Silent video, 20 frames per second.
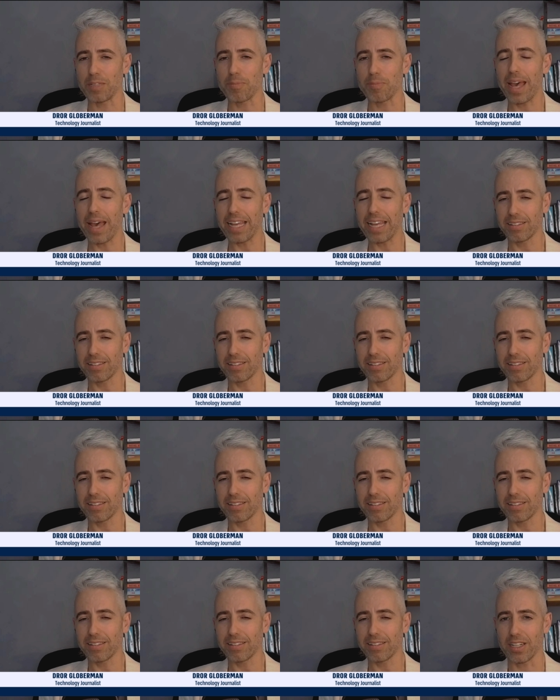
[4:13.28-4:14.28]
debate
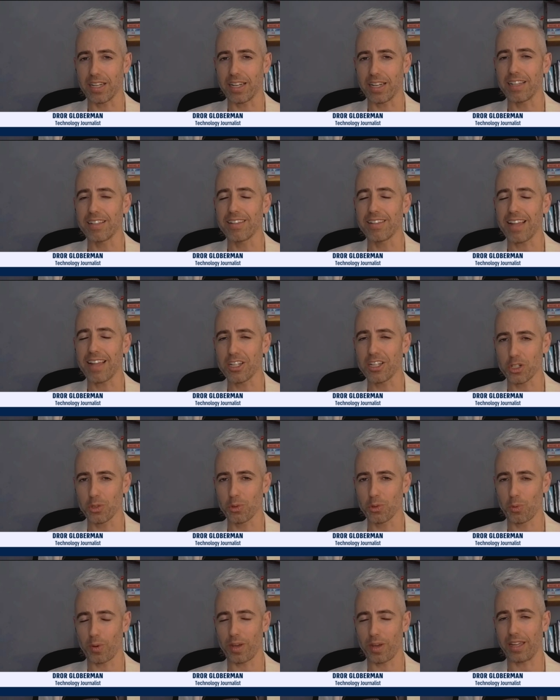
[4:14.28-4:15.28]
this in an
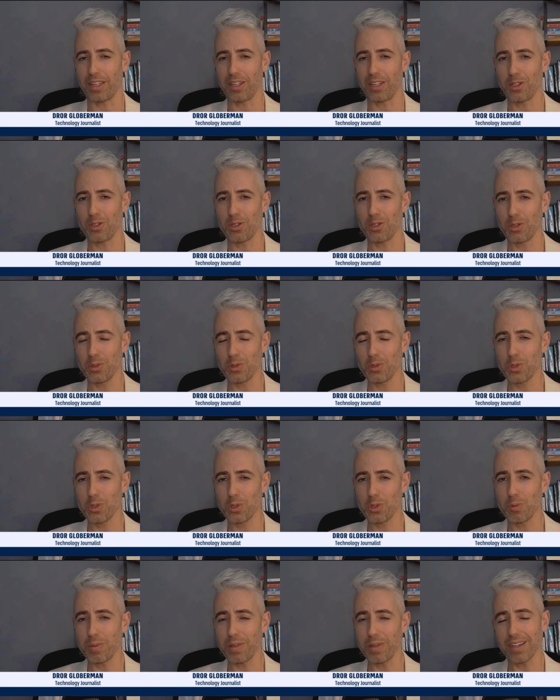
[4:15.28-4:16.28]
intelligent way, you
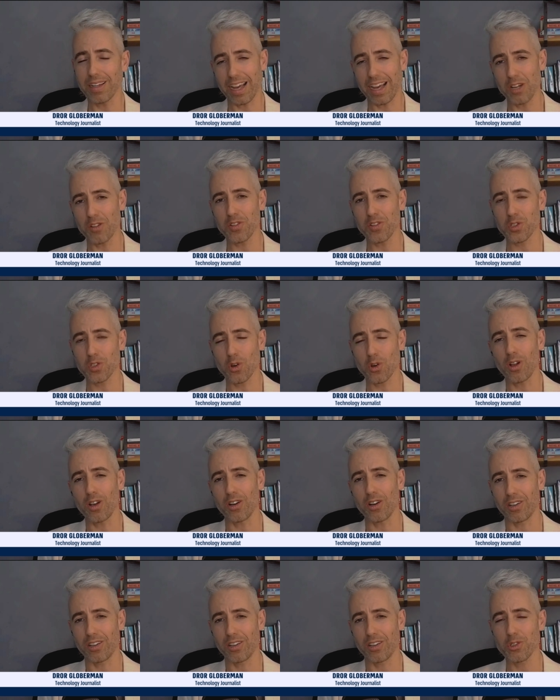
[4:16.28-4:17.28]
should be kind of a
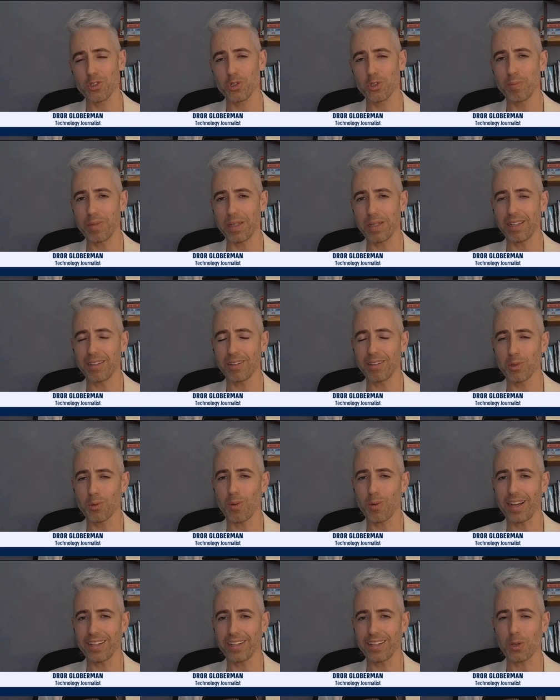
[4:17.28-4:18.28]
scholar. You should be
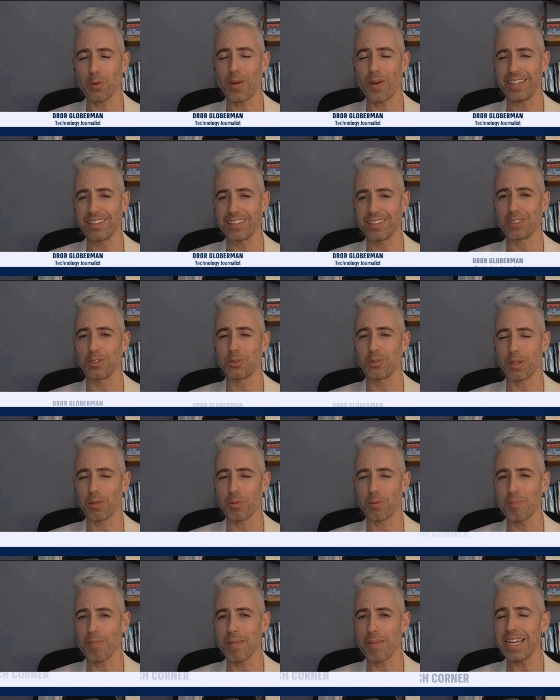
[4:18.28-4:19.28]
quite acquainted
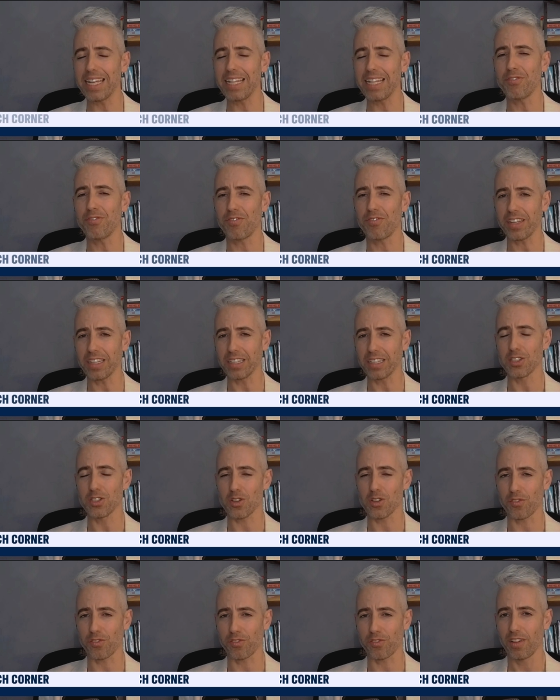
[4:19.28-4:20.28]
with many
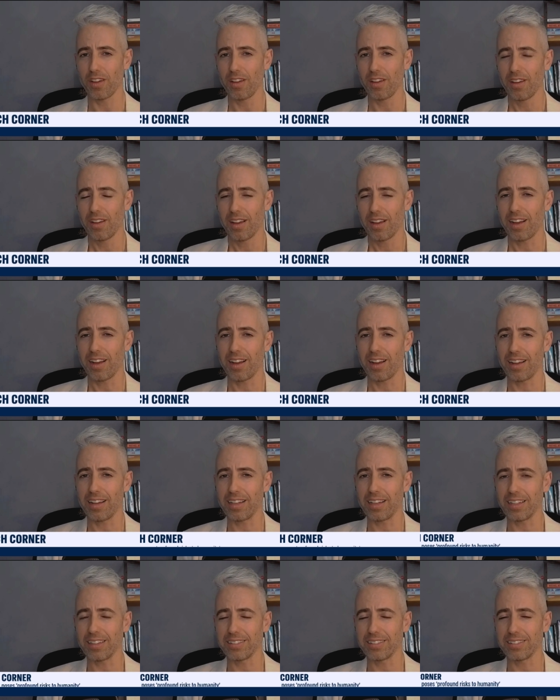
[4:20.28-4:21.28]
fields of
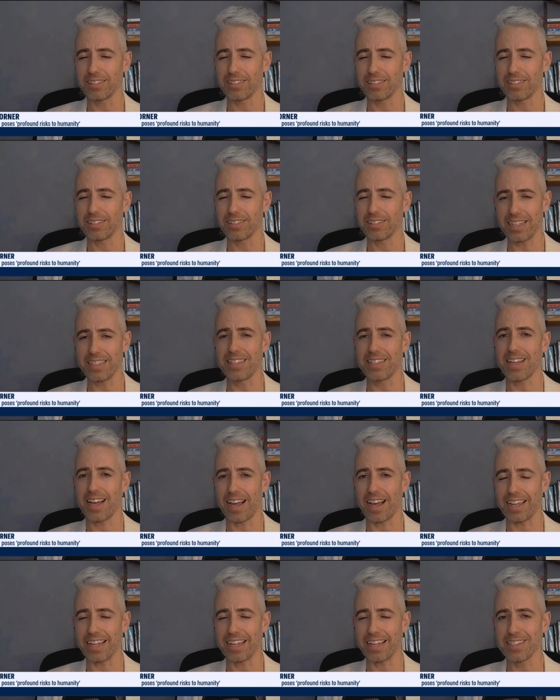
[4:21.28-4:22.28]
data and
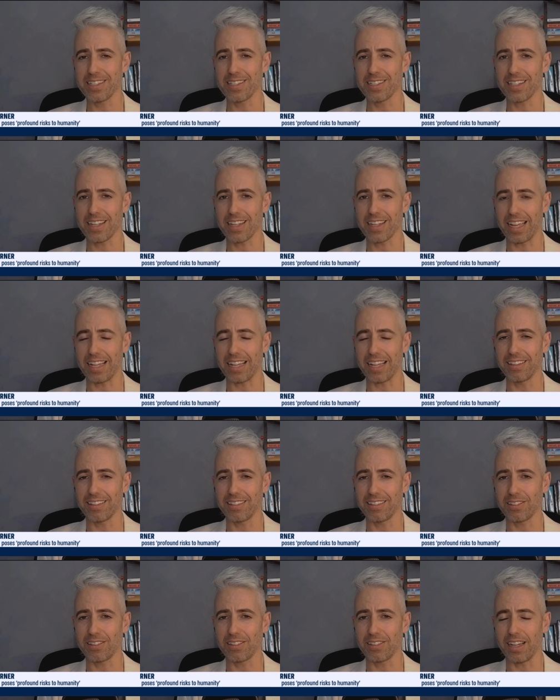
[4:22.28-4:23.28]
science
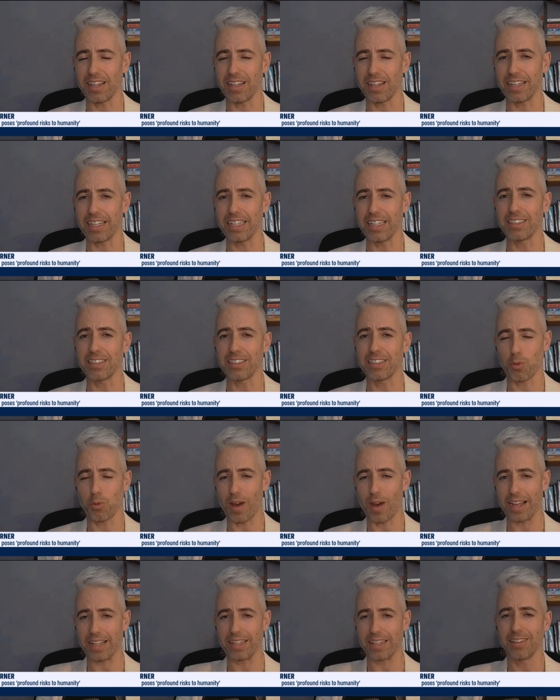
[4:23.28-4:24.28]
and
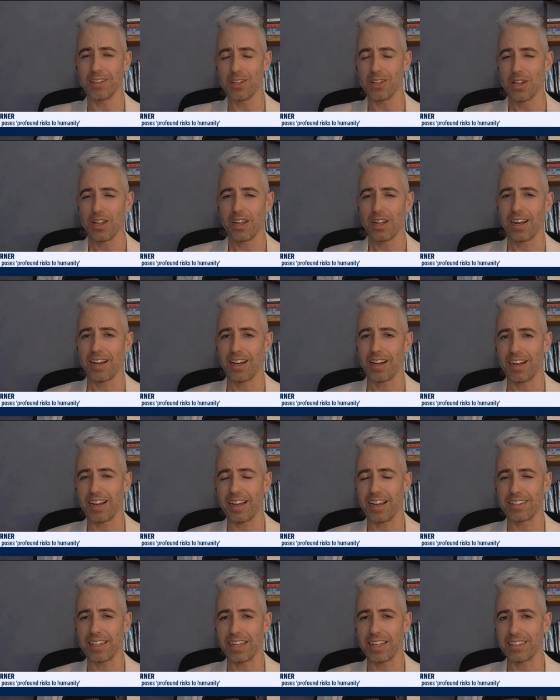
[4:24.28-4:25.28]
intertwine
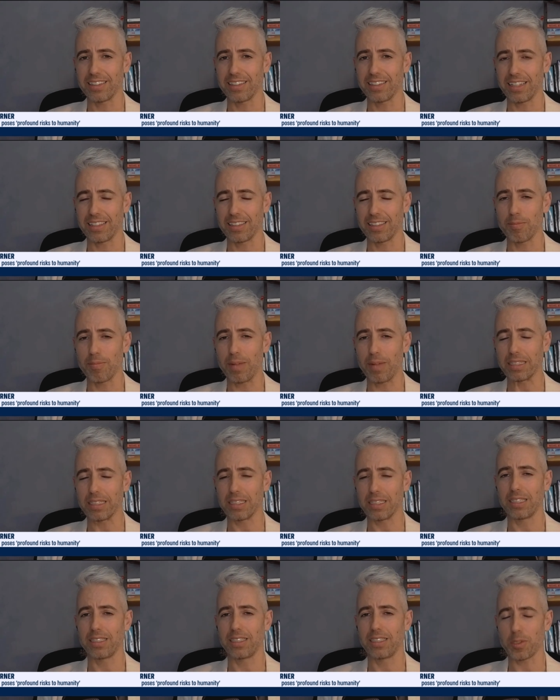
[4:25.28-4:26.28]
and the
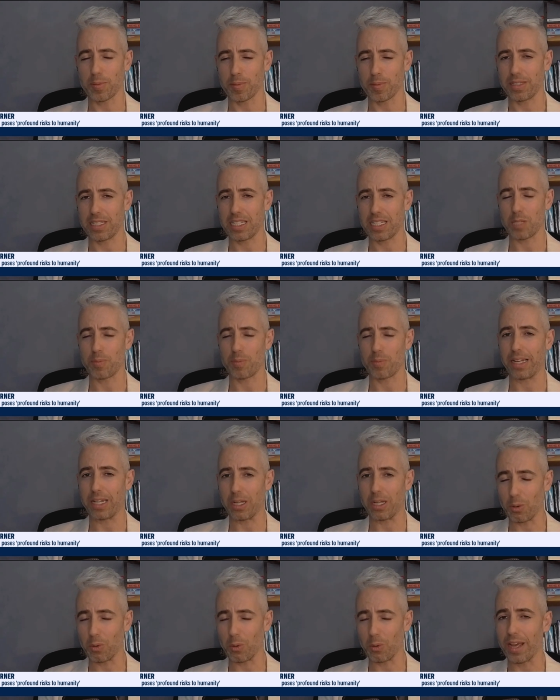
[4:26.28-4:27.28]

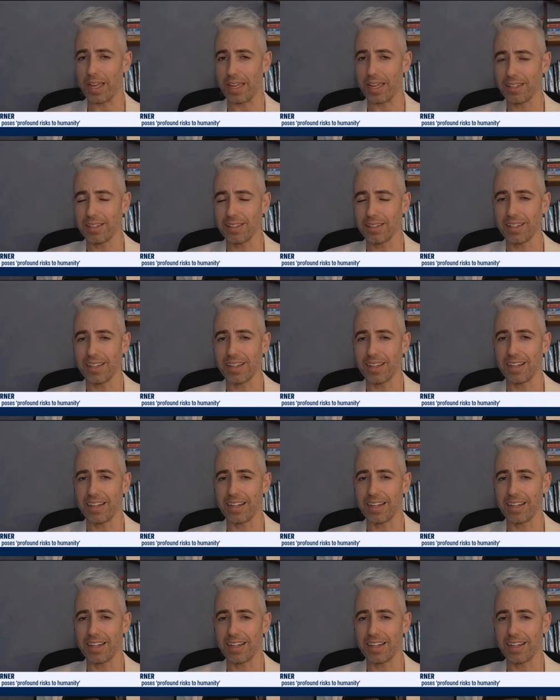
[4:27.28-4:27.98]
multidisciplinary way.